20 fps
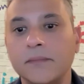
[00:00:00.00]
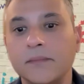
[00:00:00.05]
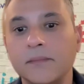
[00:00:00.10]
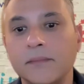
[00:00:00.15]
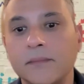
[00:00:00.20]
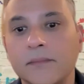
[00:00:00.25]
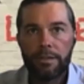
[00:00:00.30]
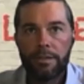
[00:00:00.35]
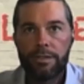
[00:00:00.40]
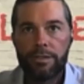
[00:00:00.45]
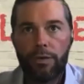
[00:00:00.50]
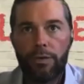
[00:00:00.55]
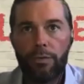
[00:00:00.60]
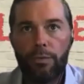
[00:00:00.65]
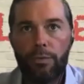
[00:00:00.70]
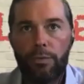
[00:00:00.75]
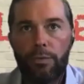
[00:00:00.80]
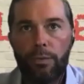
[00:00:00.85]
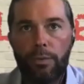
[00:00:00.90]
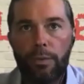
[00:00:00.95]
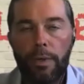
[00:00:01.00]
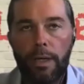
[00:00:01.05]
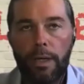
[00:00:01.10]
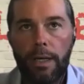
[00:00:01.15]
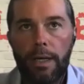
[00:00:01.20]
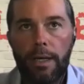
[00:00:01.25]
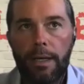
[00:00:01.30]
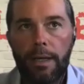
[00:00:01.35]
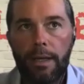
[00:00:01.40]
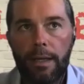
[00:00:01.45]
So
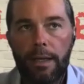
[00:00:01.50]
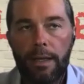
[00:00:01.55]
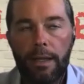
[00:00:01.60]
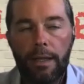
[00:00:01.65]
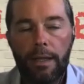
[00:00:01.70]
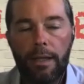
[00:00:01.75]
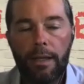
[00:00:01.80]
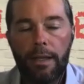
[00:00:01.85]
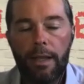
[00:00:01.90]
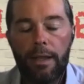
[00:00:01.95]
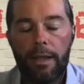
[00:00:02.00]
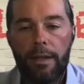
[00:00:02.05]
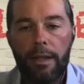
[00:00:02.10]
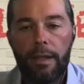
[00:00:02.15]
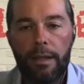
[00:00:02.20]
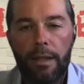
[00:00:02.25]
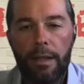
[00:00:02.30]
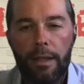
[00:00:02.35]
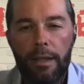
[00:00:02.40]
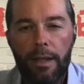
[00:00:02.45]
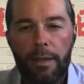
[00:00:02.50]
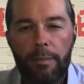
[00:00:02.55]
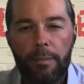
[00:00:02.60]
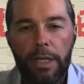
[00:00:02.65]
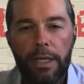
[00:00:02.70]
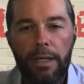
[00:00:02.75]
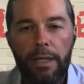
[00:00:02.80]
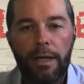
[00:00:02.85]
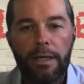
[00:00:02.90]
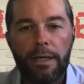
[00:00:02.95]
let
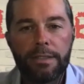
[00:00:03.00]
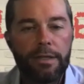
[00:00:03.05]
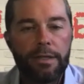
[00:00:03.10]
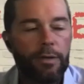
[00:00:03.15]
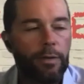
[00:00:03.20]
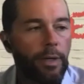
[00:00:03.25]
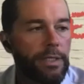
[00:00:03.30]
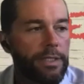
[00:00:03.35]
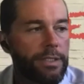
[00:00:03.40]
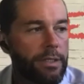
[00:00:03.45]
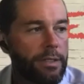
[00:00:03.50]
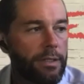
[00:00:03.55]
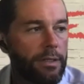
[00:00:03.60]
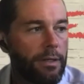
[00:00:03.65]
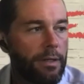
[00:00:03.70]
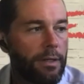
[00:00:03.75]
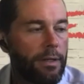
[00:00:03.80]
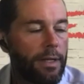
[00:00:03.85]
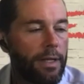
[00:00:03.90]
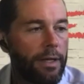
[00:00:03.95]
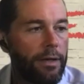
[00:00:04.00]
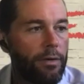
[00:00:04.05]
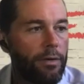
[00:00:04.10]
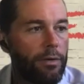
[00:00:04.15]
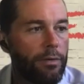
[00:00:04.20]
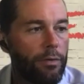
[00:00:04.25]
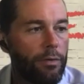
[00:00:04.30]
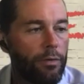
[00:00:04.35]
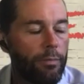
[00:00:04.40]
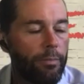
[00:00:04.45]
me ask a question, Leo,
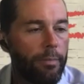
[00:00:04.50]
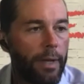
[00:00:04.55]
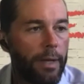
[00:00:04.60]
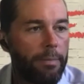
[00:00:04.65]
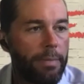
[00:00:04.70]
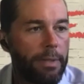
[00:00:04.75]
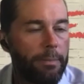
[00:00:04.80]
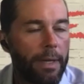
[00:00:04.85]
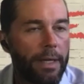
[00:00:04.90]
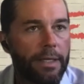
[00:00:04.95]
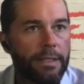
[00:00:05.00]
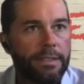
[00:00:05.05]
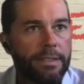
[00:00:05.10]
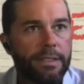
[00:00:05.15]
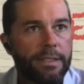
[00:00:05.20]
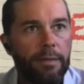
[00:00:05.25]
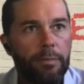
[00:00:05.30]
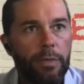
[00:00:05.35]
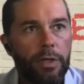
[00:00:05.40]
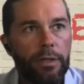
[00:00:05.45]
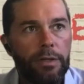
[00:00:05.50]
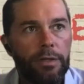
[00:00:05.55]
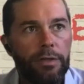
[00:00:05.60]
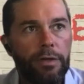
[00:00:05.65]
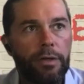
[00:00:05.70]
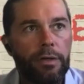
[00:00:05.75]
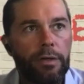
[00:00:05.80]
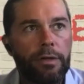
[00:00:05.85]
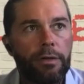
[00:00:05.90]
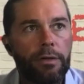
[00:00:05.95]
or maybe make a statement and
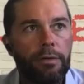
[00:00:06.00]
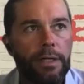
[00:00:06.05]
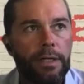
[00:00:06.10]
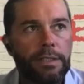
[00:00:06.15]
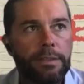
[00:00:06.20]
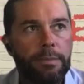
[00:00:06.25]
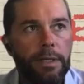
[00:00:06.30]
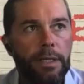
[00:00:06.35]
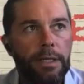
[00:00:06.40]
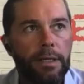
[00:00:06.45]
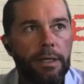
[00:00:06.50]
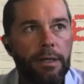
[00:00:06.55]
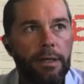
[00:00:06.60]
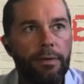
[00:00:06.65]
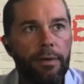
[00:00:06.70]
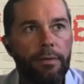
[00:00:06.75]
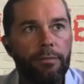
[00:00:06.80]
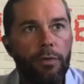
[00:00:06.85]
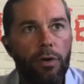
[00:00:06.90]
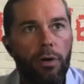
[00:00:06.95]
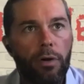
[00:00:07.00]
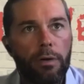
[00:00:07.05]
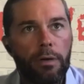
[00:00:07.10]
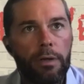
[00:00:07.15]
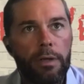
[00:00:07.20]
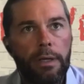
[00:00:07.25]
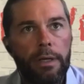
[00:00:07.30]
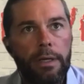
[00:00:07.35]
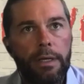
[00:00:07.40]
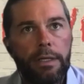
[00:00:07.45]
you can correct me if I'm wrong.
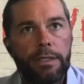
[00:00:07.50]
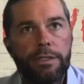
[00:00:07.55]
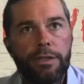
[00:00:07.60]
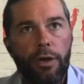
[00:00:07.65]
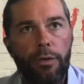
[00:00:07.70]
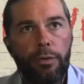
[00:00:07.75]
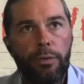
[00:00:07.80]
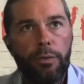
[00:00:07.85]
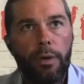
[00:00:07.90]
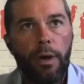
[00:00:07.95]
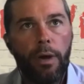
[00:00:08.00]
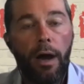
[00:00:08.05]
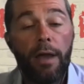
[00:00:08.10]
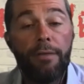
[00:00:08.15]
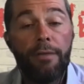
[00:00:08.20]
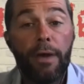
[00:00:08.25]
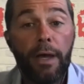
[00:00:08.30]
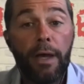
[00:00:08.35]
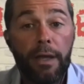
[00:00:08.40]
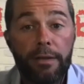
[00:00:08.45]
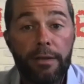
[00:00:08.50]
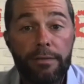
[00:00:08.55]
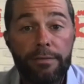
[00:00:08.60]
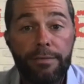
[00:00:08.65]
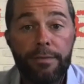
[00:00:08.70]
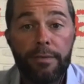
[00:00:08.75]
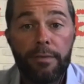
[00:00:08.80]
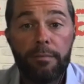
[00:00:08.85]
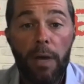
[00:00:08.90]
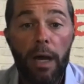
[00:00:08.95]
So I've heard of
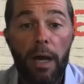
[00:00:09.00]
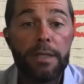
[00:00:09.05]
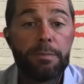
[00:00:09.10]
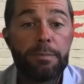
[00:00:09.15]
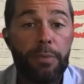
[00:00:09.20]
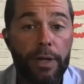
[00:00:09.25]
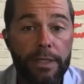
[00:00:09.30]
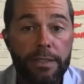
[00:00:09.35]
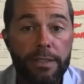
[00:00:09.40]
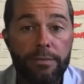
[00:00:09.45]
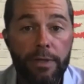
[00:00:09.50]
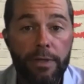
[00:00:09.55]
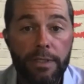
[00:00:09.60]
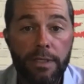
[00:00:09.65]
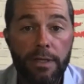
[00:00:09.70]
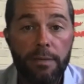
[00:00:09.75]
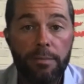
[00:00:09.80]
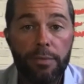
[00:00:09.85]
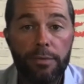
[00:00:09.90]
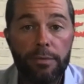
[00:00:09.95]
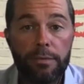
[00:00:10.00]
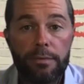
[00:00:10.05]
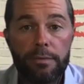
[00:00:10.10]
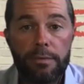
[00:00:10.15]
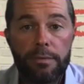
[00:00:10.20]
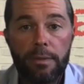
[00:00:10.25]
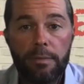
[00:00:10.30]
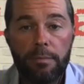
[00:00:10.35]
Myers-Briggs, for example.